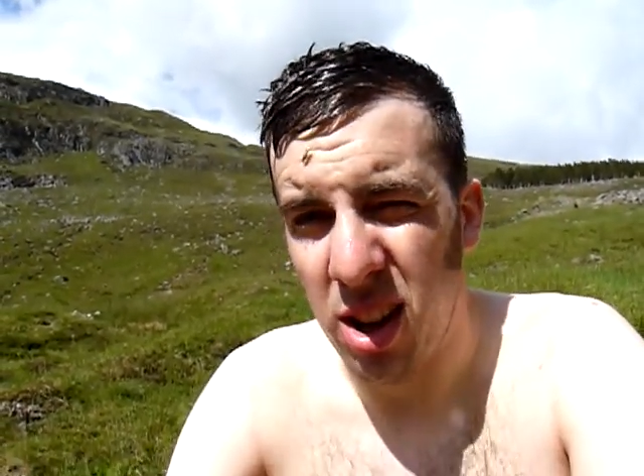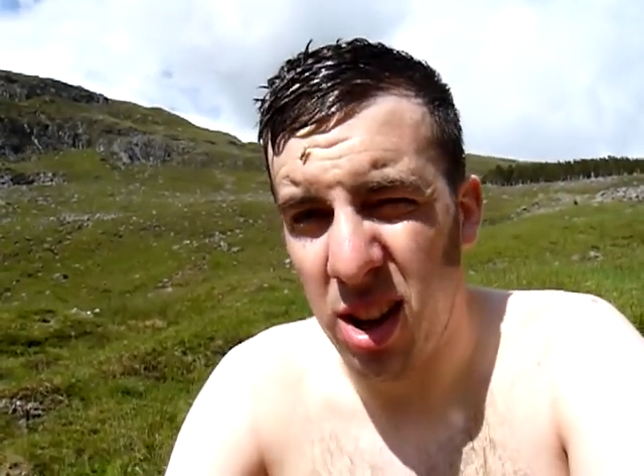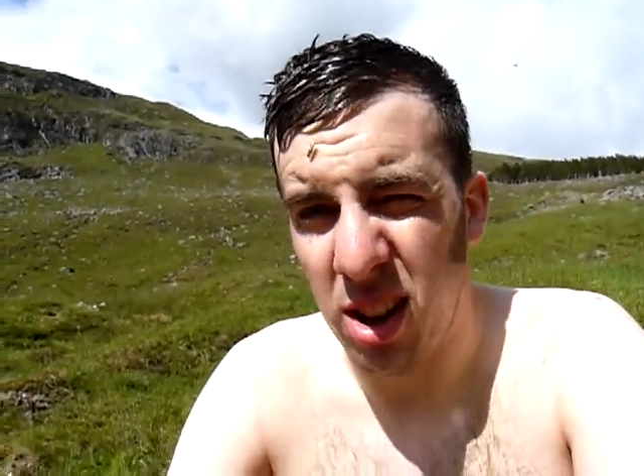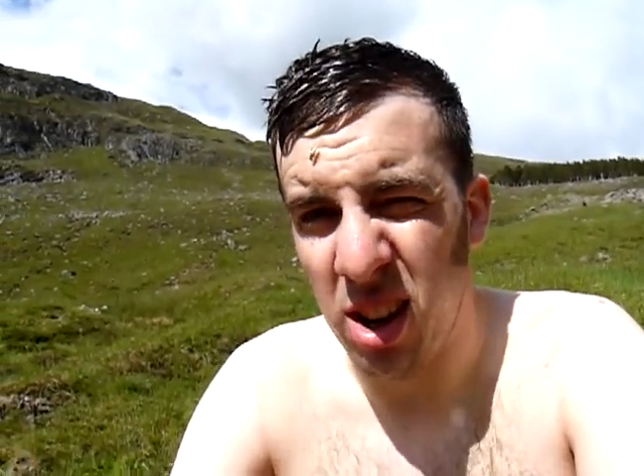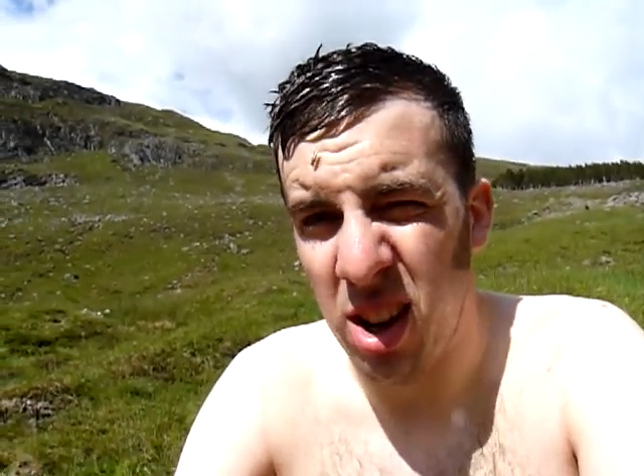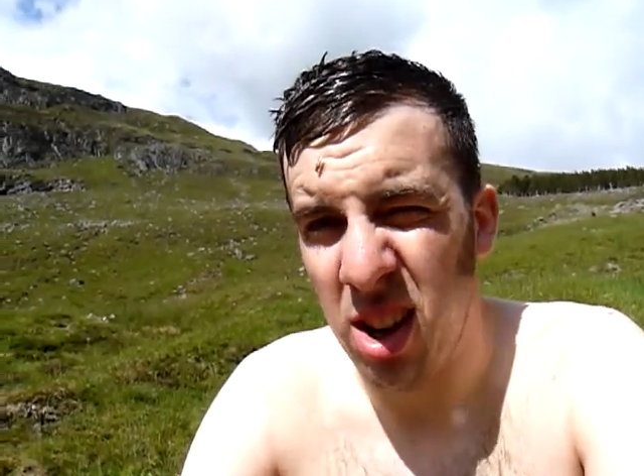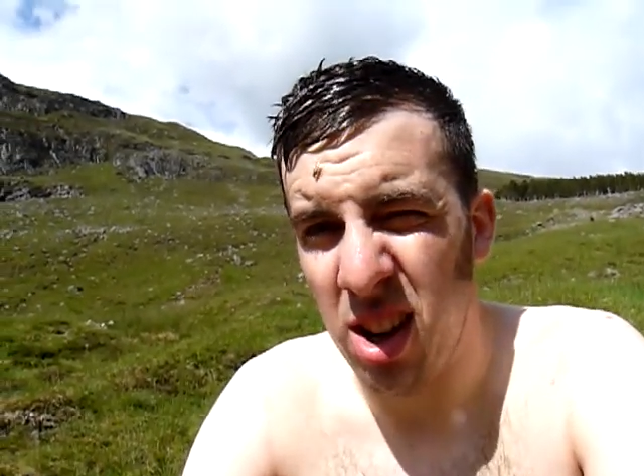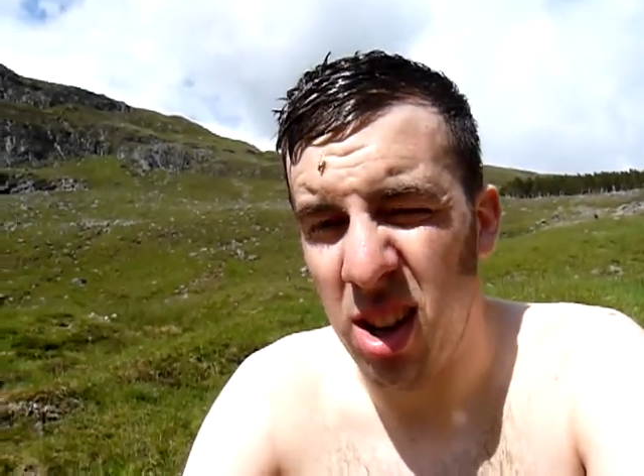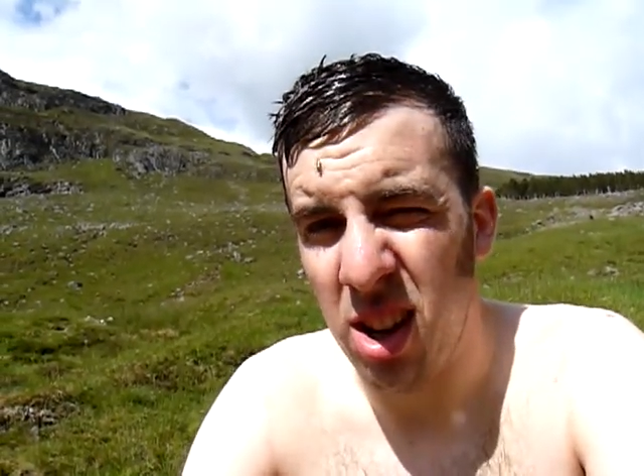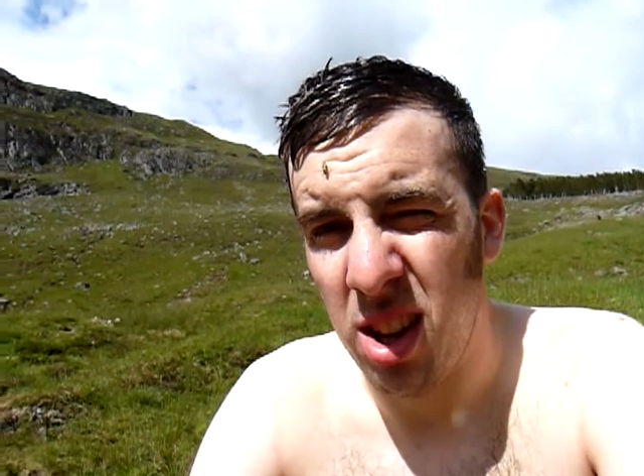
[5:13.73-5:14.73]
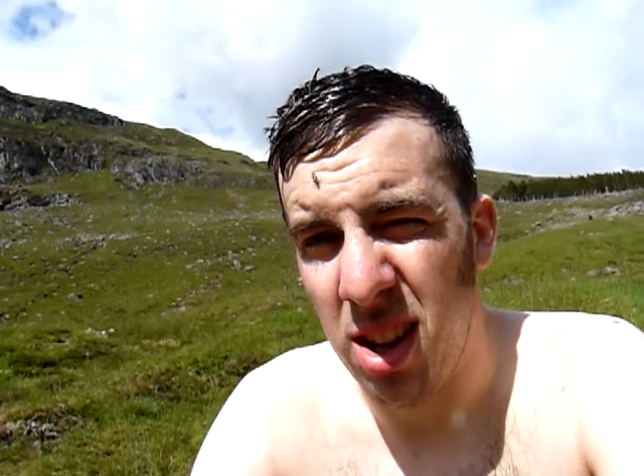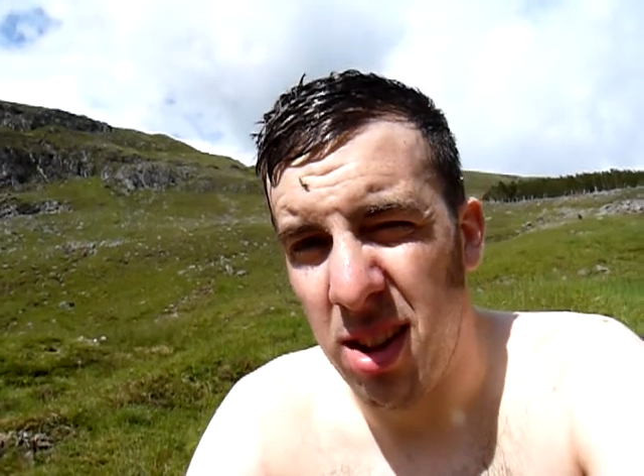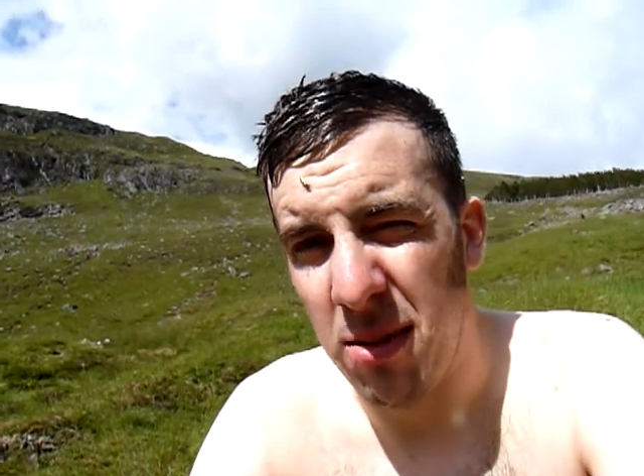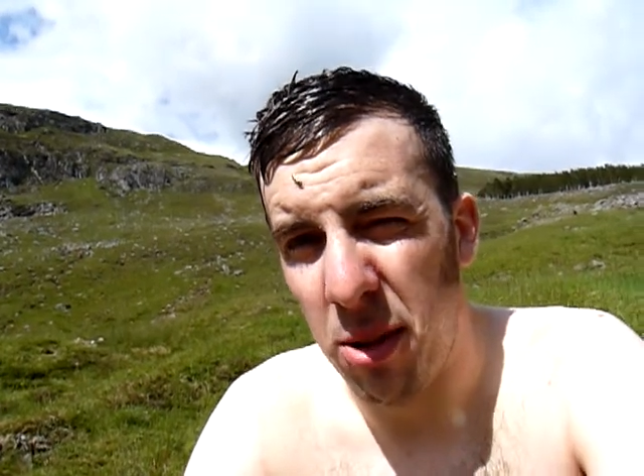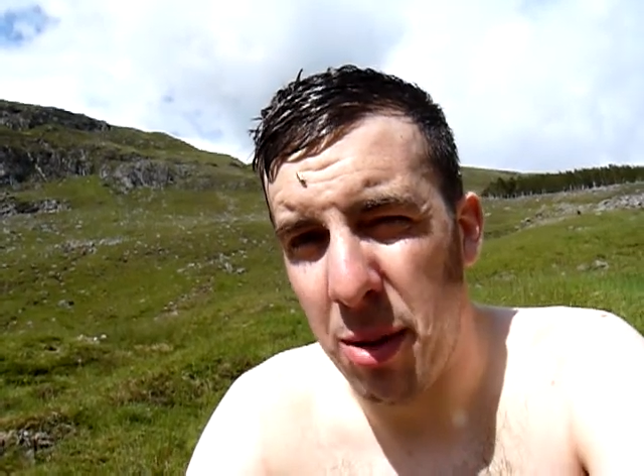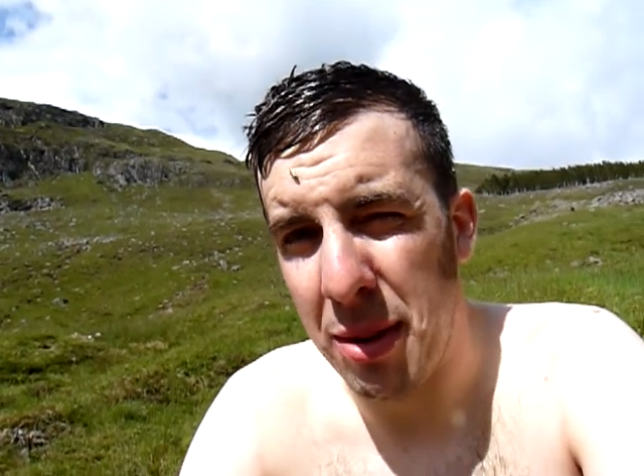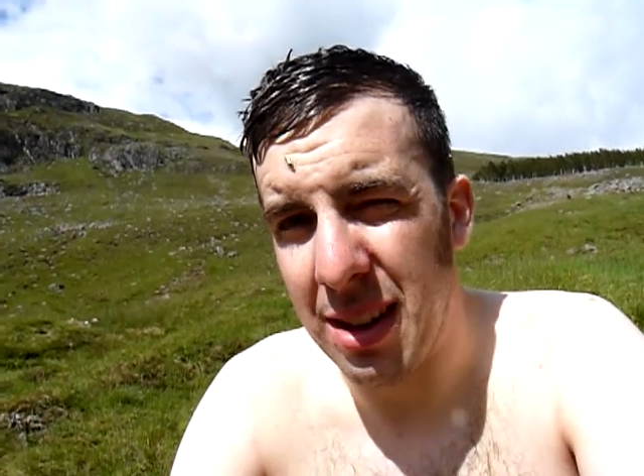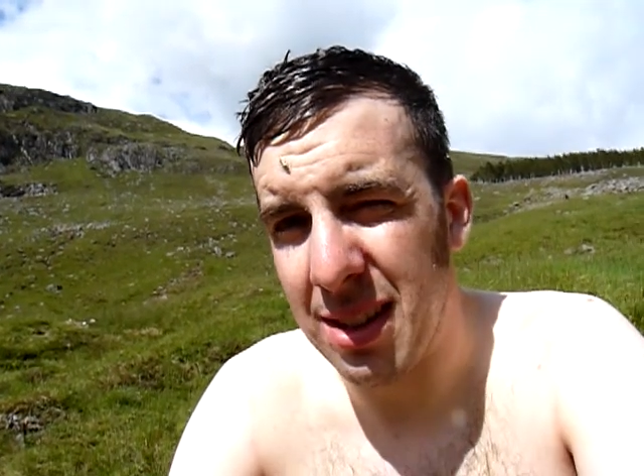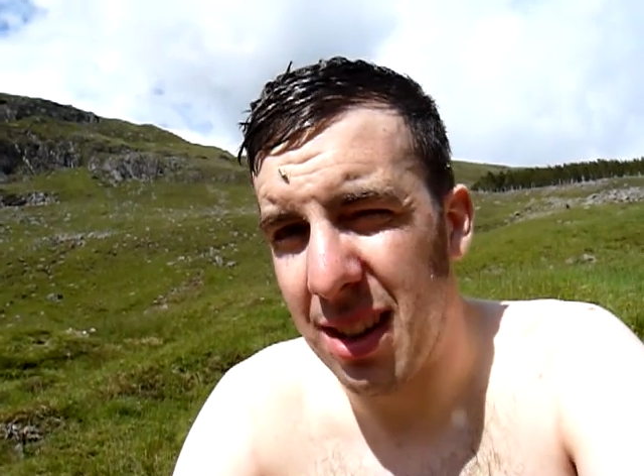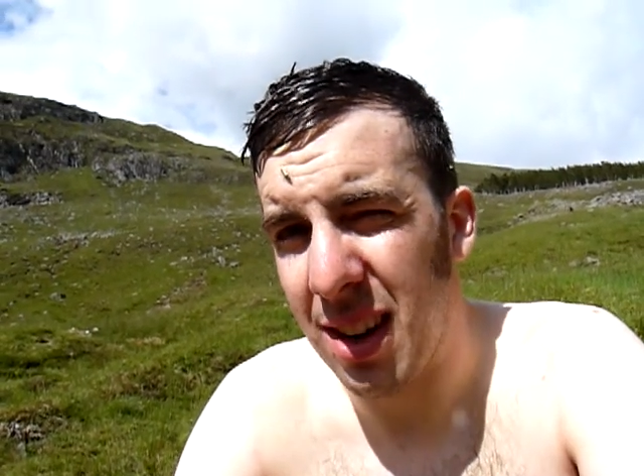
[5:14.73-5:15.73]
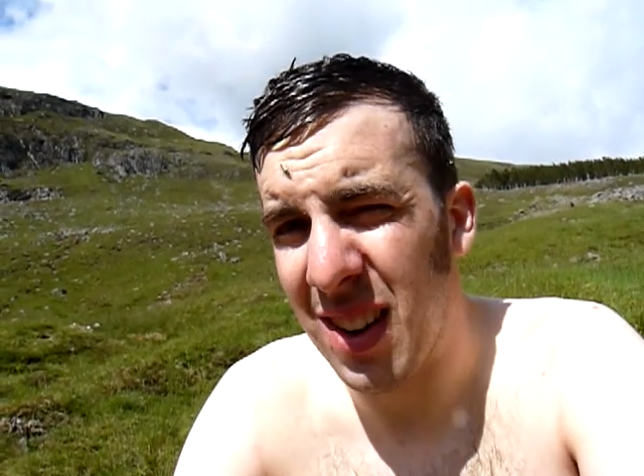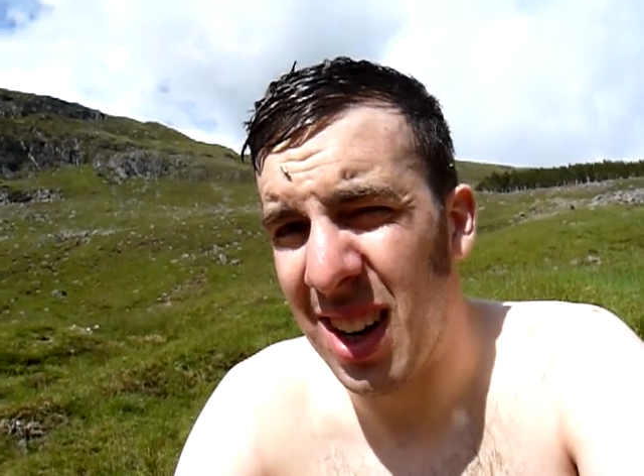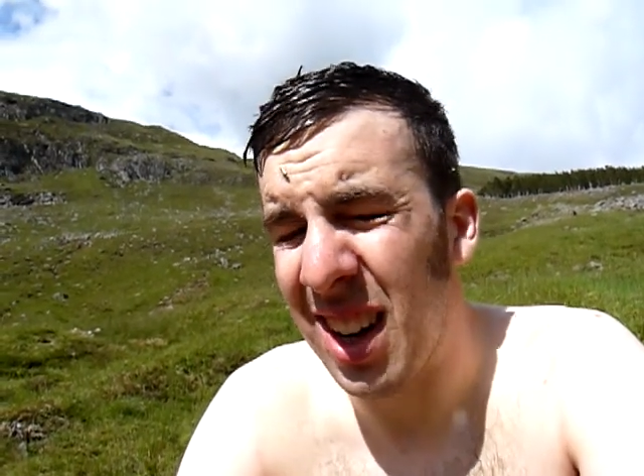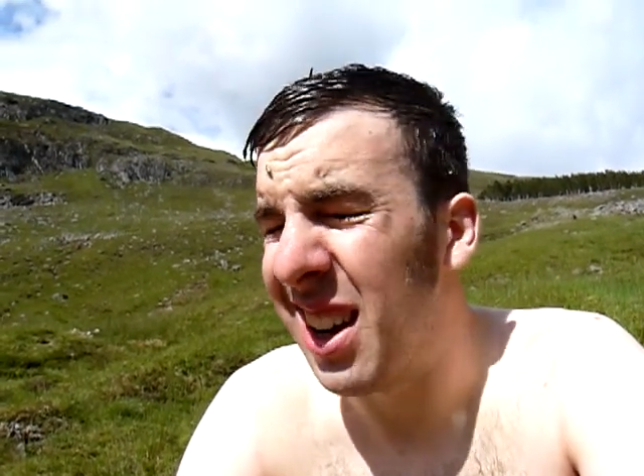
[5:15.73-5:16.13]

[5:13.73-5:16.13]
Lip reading: another 40 minutes to an hour.